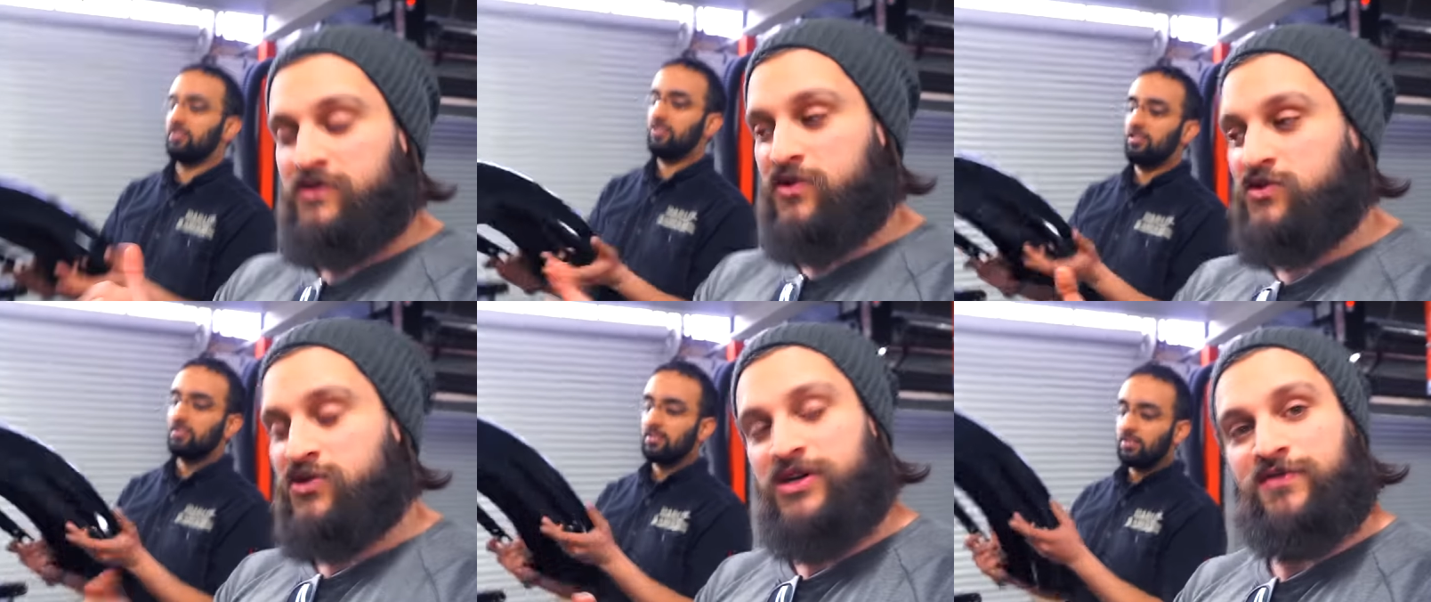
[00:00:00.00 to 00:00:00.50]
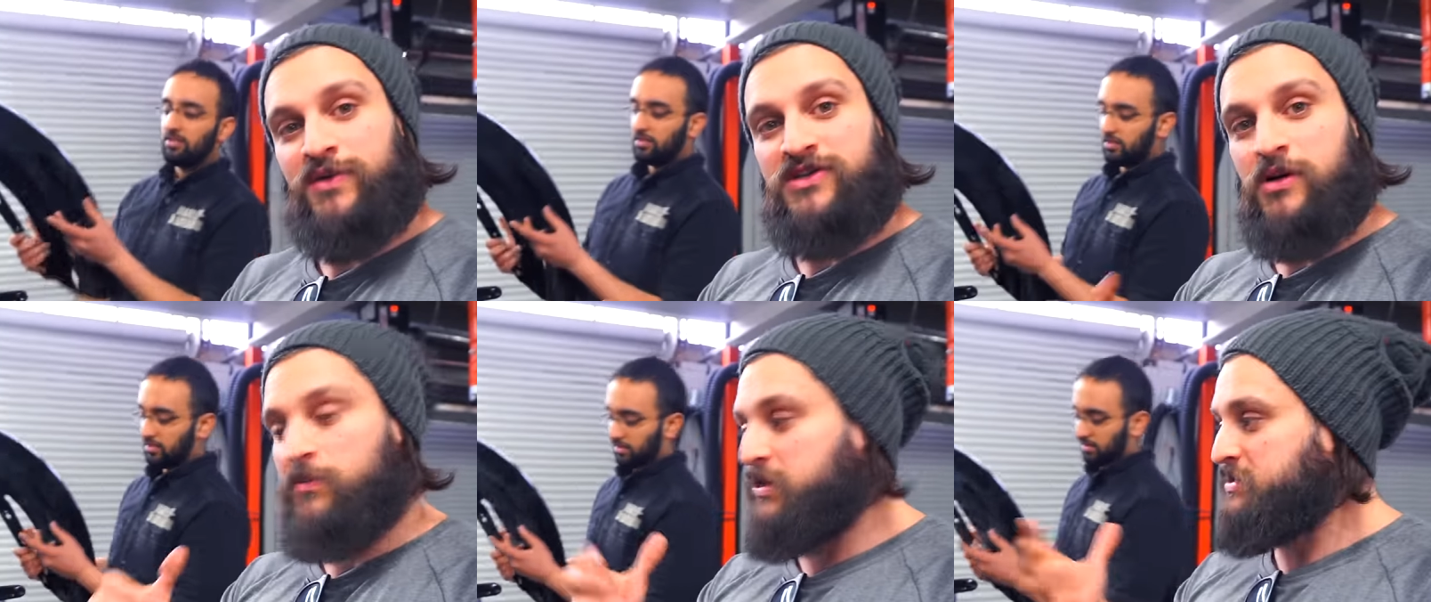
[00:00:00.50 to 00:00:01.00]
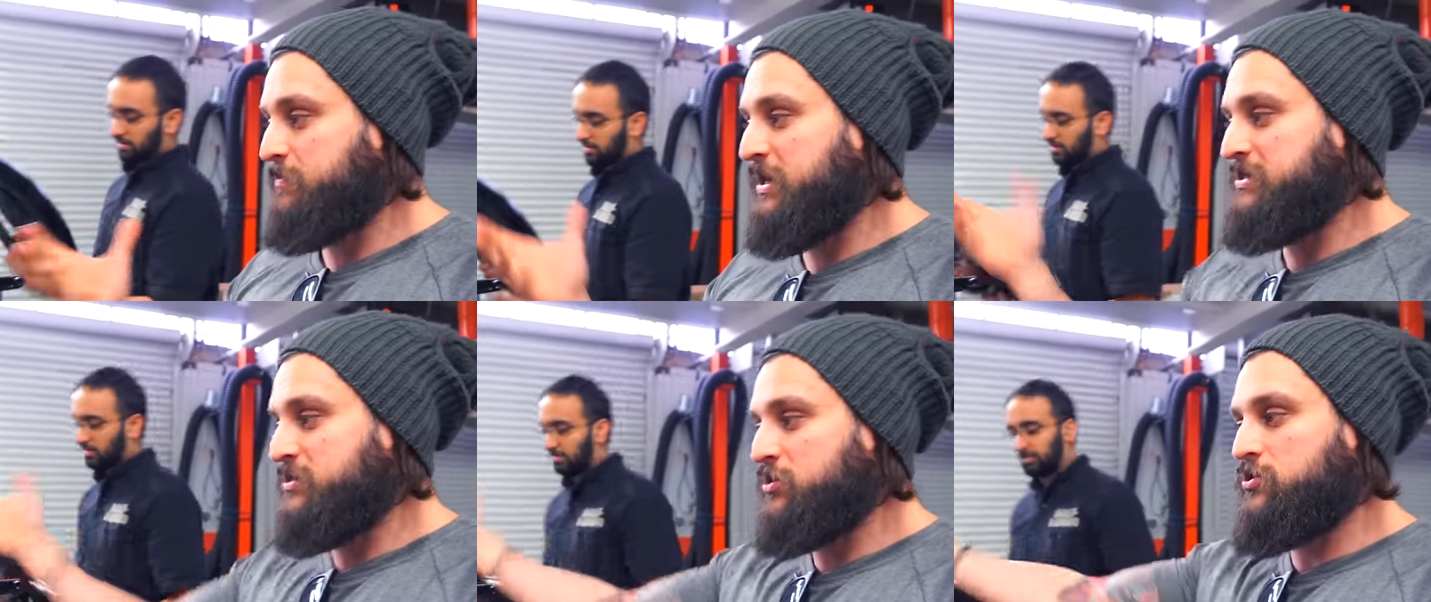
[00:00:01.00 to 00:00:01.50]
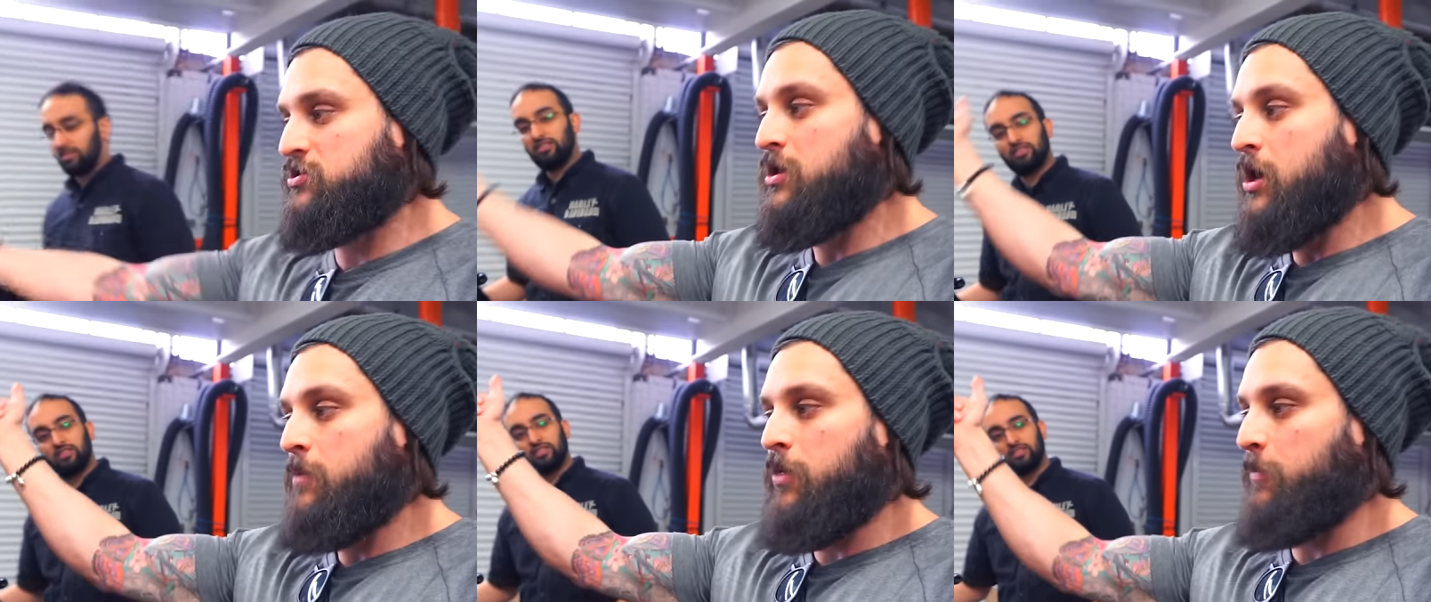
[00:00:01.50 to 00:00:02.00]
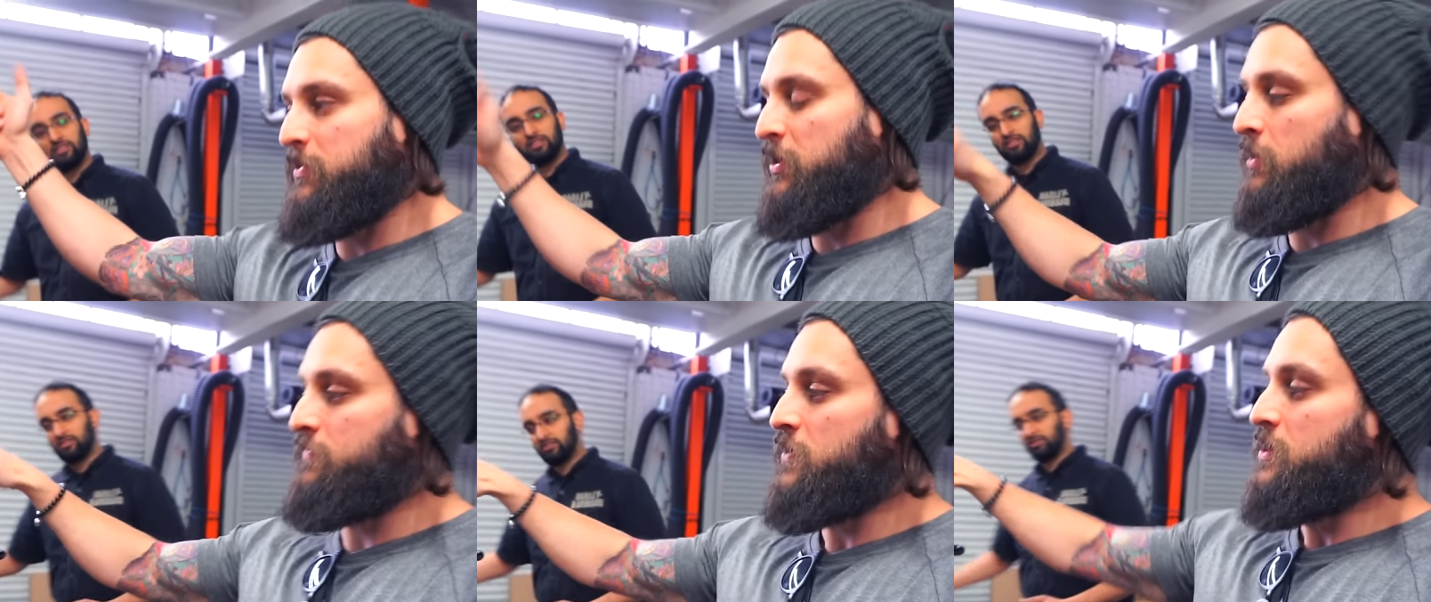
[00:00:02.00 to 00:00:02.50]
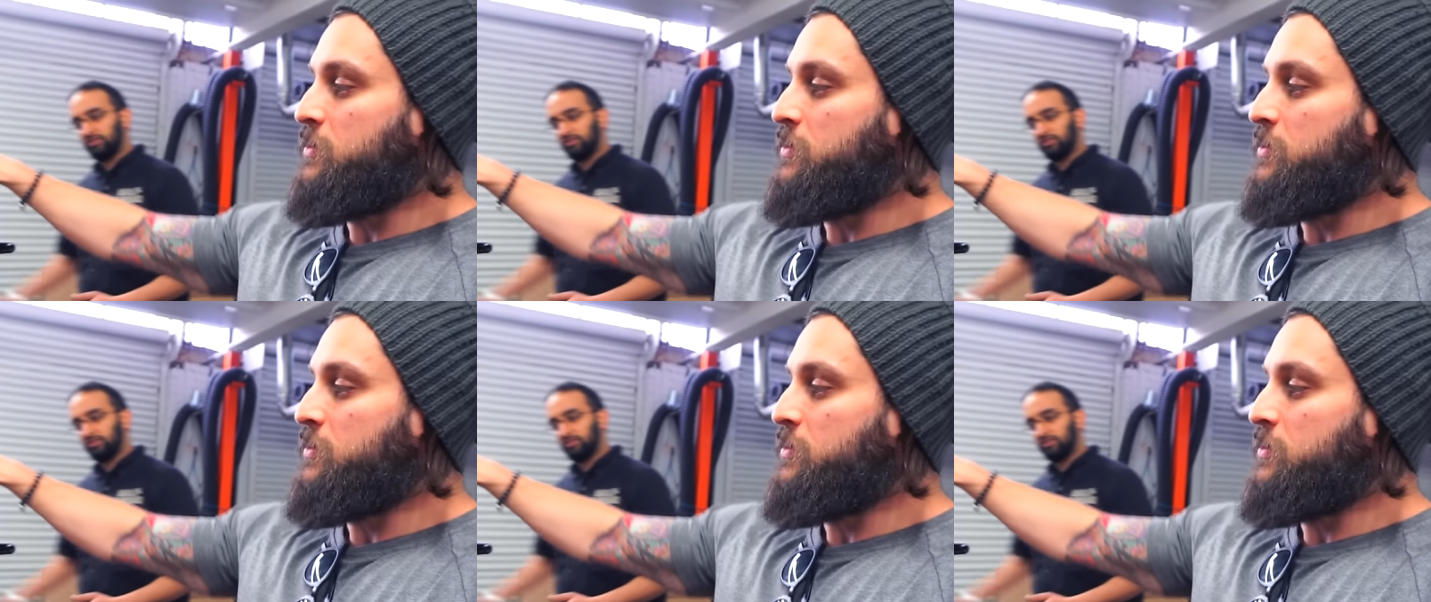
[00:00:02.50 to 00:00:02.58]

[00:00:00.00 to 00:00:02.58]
Speaker 1: it doesn't shift when it's on. But it's amazing. You can just pop it off.